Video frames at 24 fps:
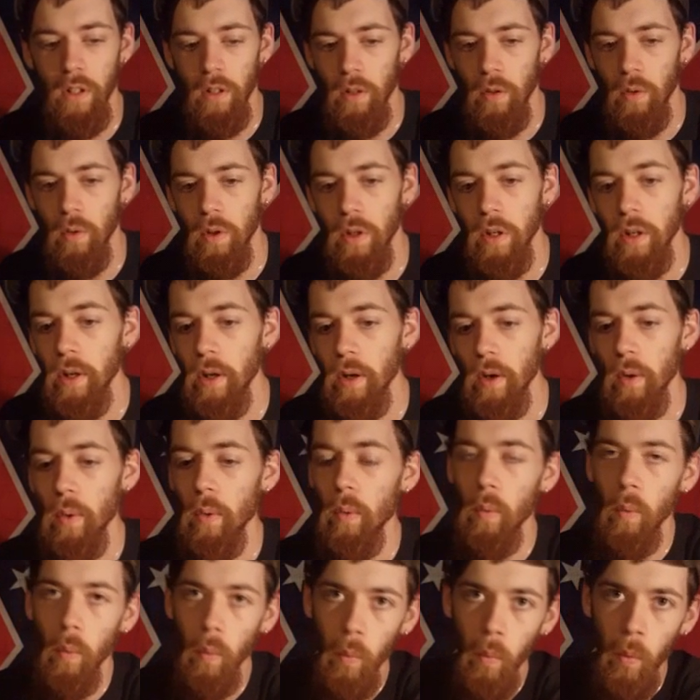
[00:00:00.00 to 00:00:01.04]
you're going to
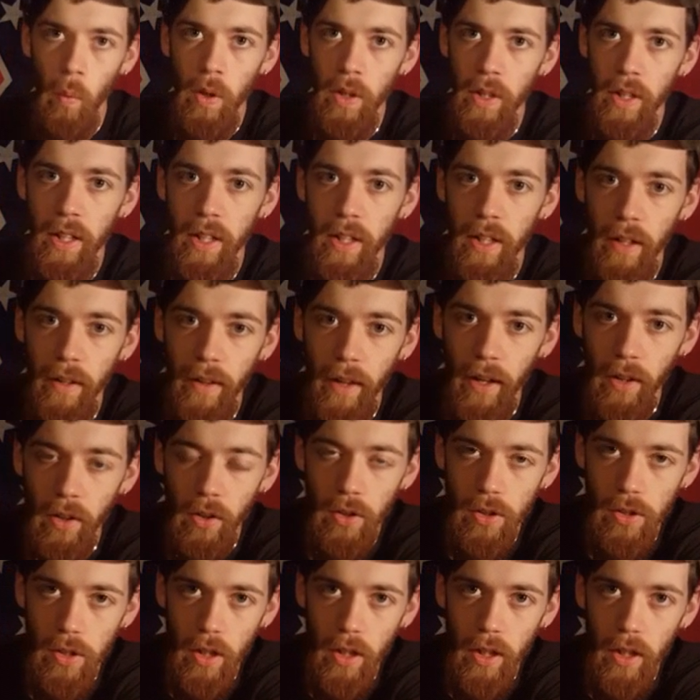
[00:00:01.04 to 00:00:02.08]
know what the end of that
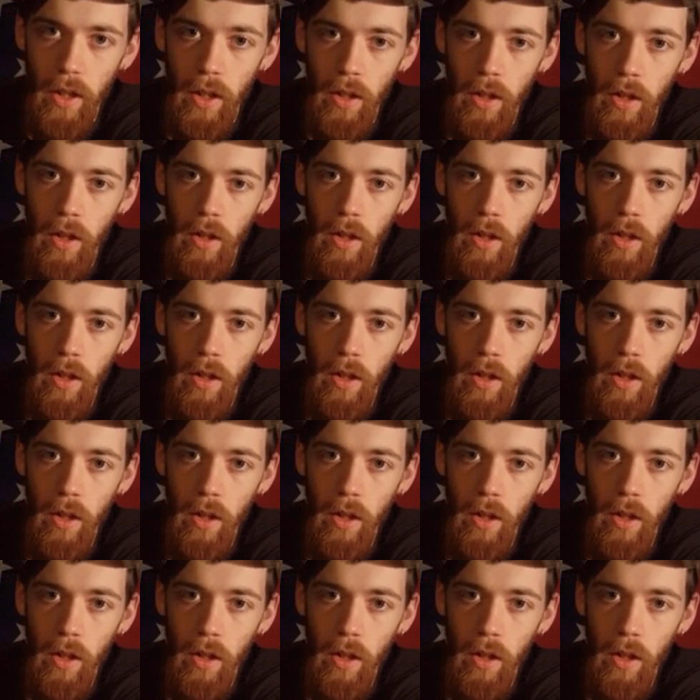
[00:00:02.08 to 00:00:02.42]
looks like.